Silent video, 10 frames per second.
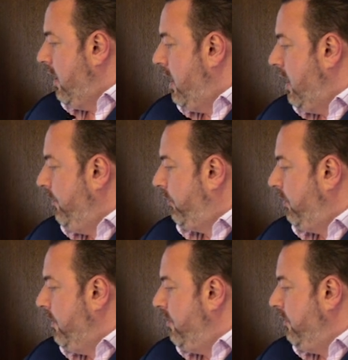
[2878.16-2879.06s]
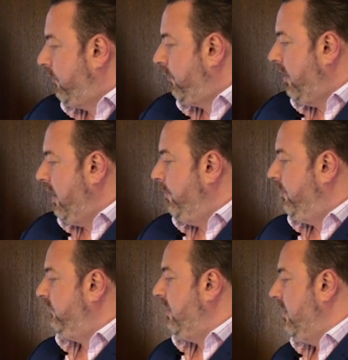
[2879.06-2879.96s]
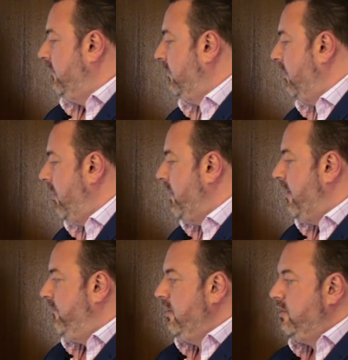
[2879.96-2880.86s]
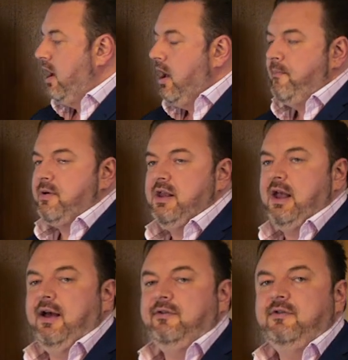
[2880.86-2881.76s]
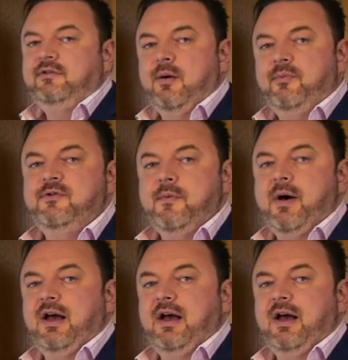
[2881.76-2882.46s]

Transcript: 3.3% on average. But in the eastern suburbs and the